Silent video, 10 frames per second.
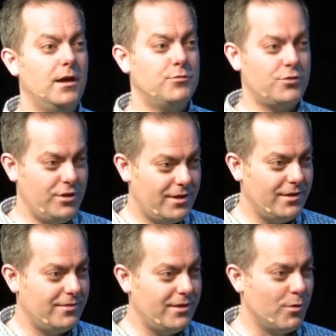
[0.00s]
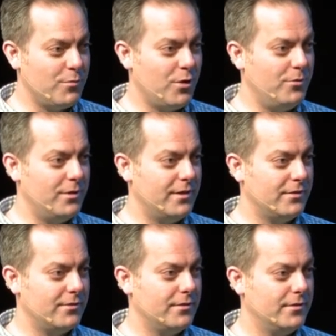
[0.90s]
I'm sure you can see where I'm going with
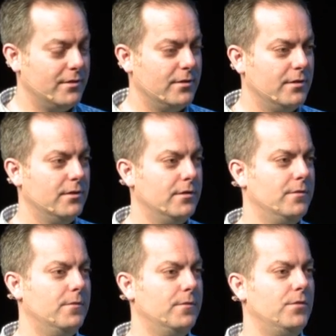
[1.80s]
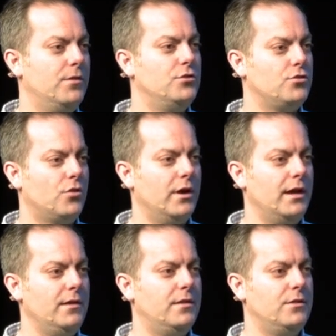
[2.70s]
this. The
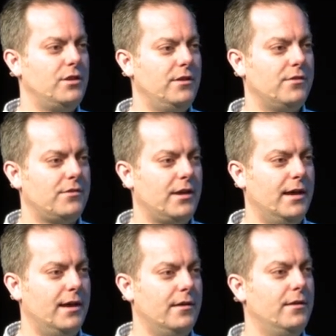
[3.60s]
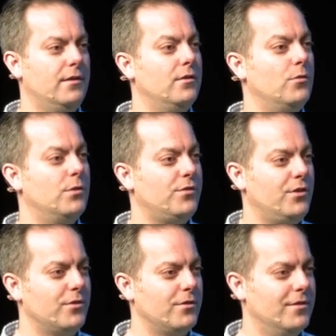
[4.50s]
joy that Jesus had was
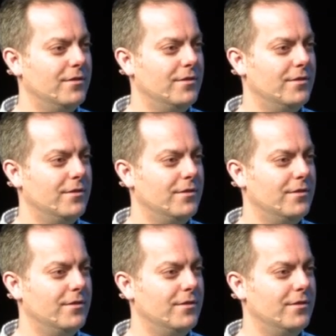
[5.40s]
you.